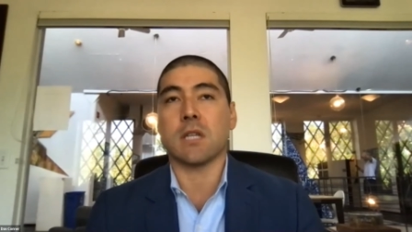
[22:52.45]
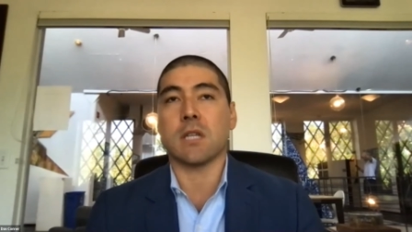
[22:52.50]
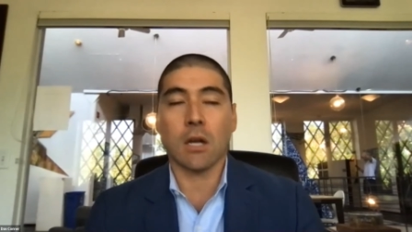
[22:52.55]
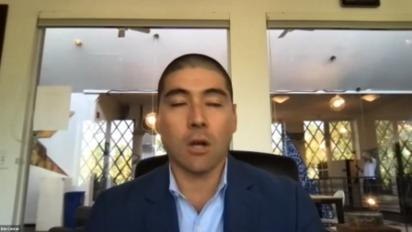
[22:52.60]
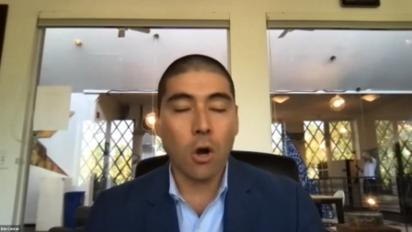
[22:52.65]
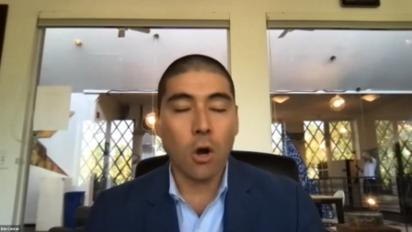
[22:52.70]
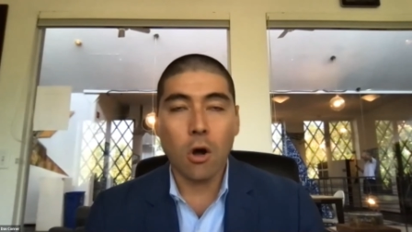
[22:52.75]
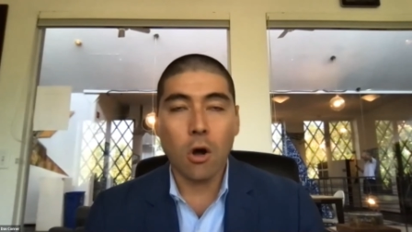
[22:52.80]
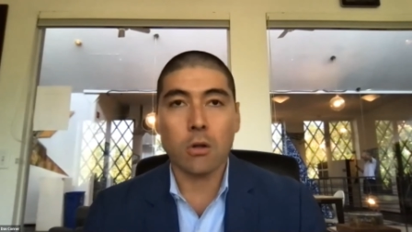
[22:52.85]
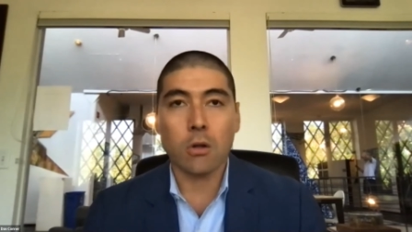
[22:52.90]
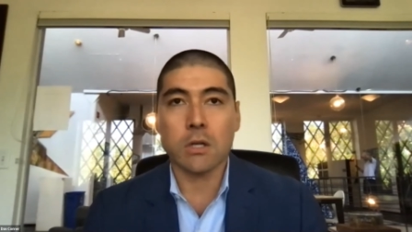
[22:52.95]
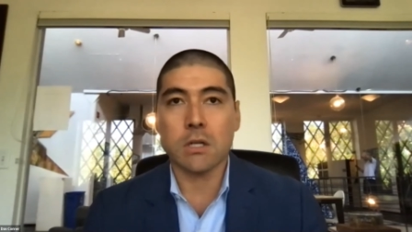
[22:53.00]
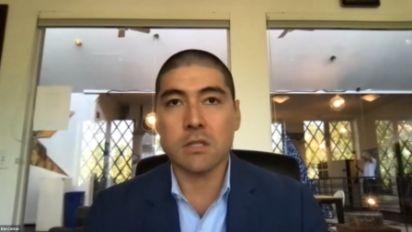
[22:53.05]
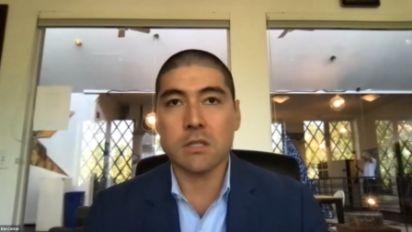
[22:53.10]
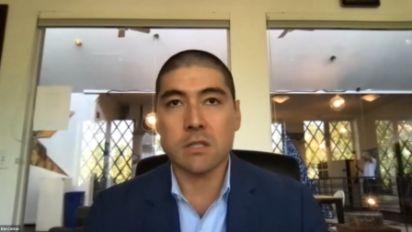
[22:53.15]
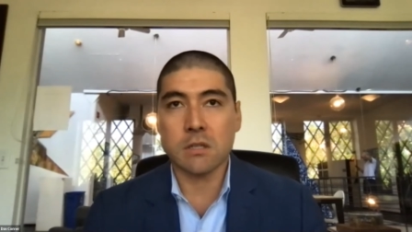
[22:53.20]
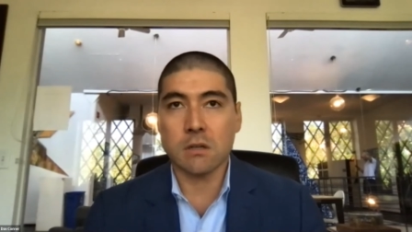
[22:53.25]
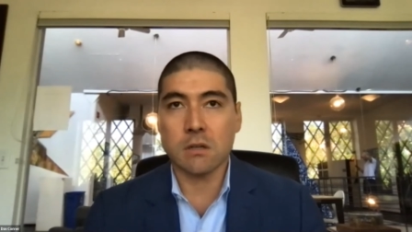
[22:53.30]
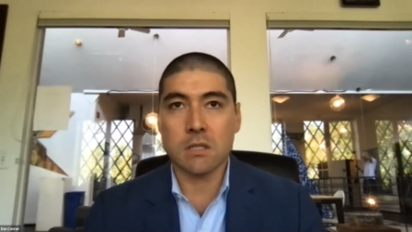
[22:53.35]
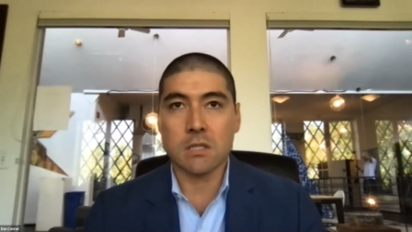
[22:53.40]
and call it a
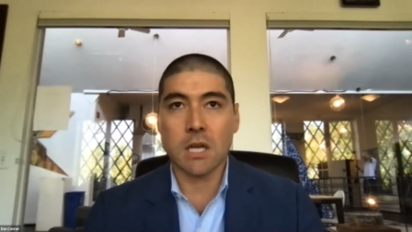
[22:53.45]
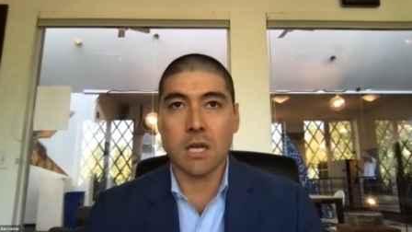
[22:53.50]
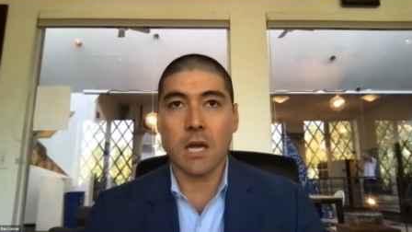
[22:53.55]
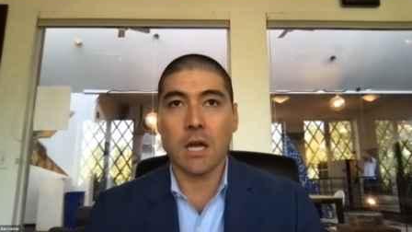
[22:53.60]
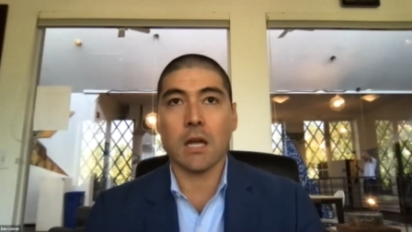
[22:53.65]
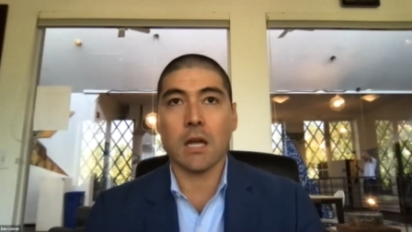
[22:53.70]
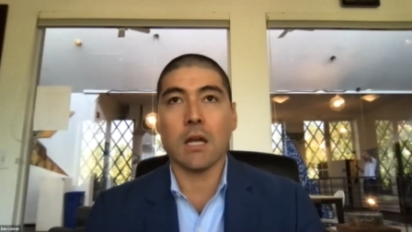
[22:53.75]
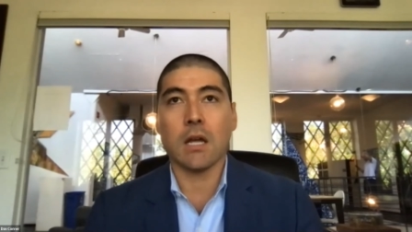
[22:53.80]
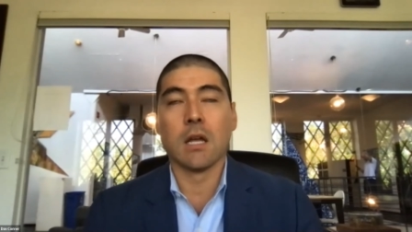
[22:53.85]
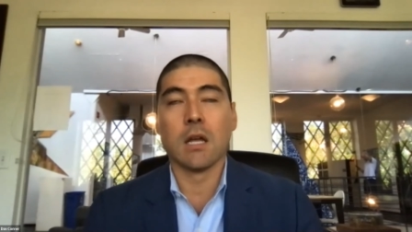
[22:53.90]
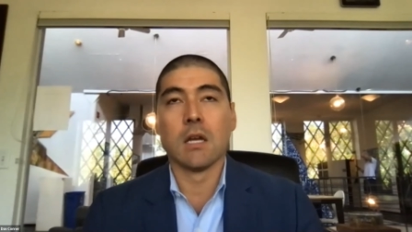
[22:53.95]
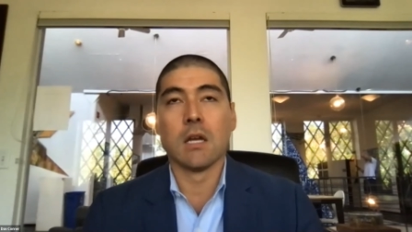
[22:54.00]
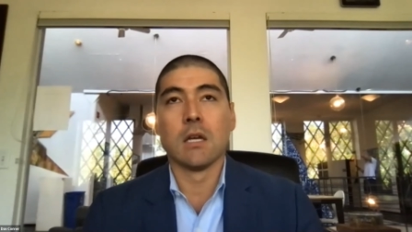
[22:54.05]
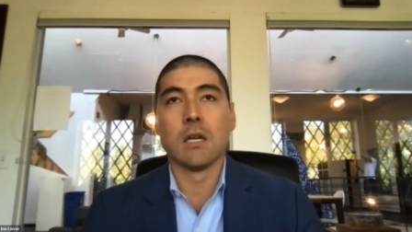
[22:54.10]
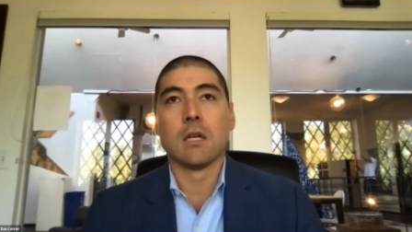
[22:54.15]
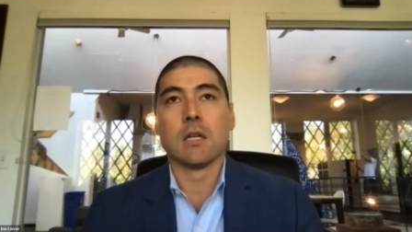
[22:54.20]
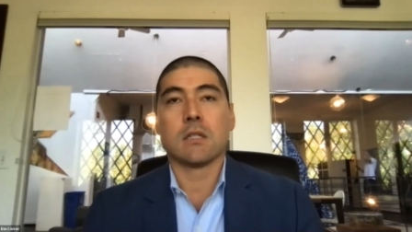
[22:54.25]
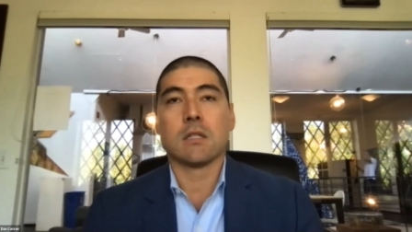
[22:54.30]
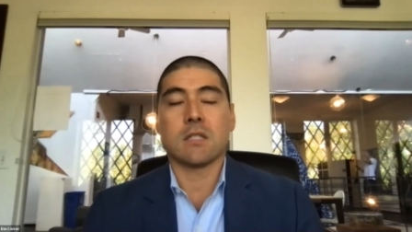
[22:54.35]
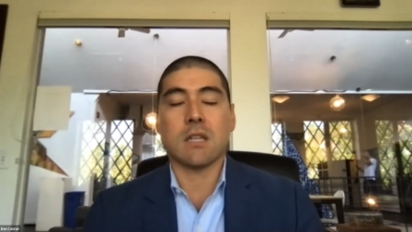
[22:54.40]
Series A.
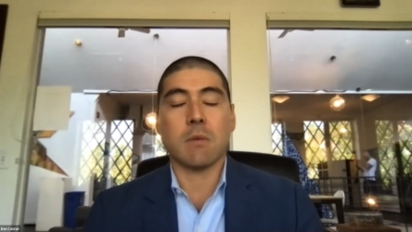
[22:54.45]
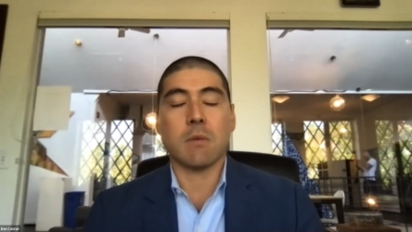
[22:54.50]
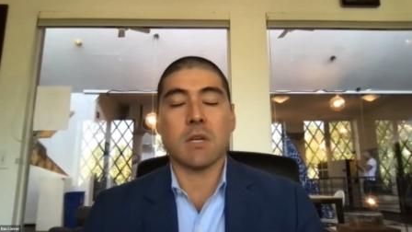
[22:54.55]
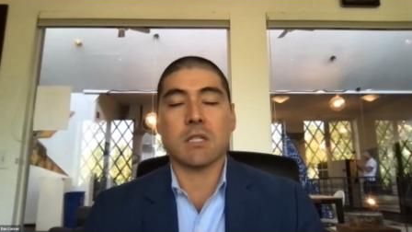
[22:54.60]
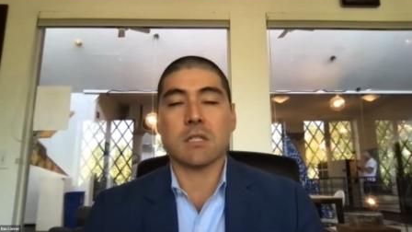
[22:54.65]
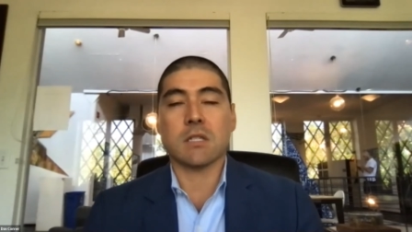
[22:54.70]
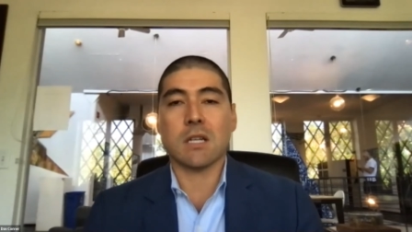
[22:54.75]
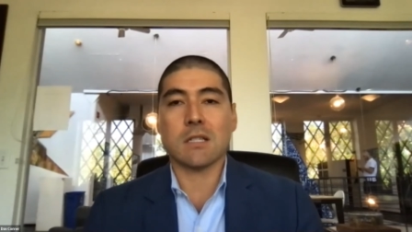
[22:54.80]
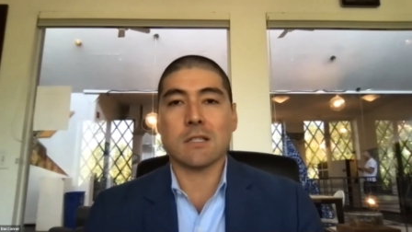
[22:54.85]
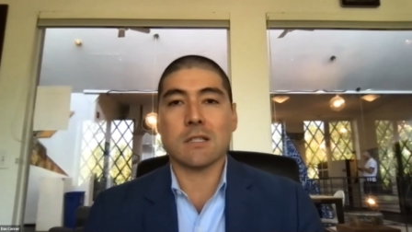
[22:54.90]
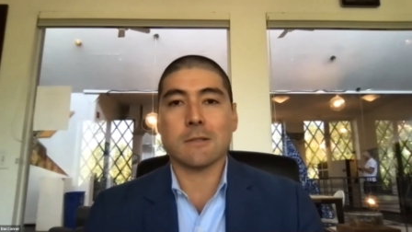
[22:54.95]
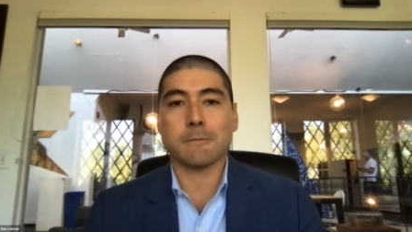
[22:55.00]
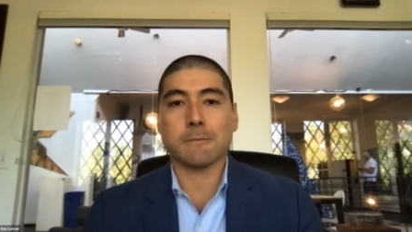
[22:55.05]
Does that make sense?